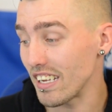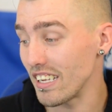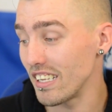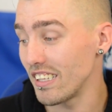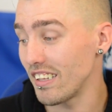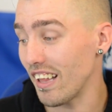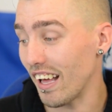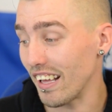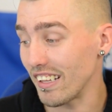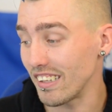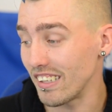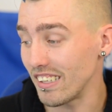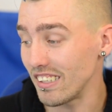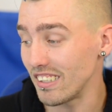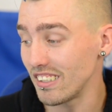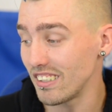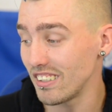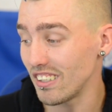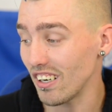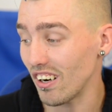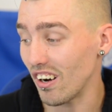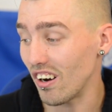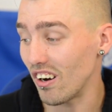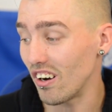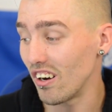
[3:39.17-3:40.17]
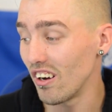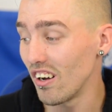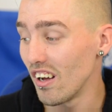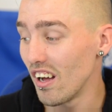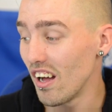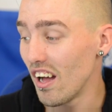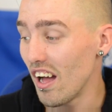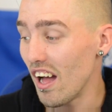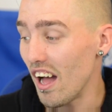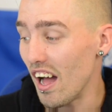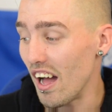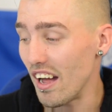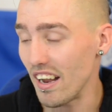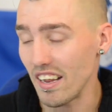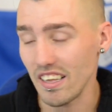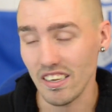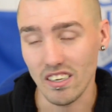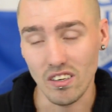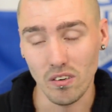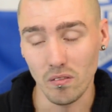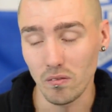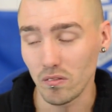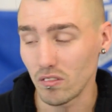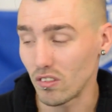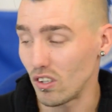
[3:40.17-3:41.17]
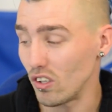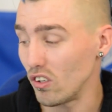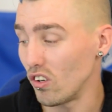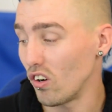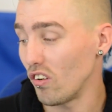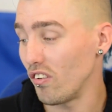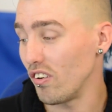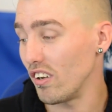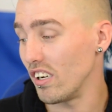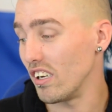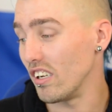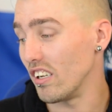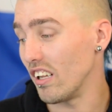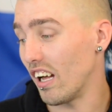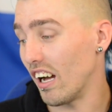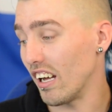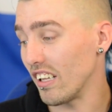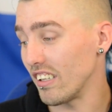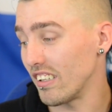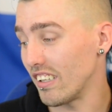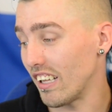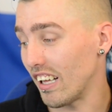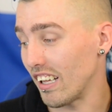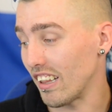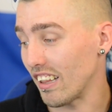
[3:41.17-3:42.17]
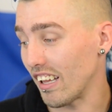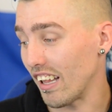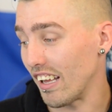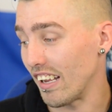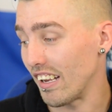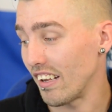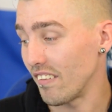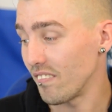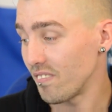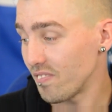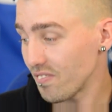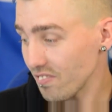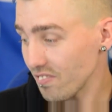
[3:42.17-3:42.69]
He takes his shot and it comes to nothing, that sadly.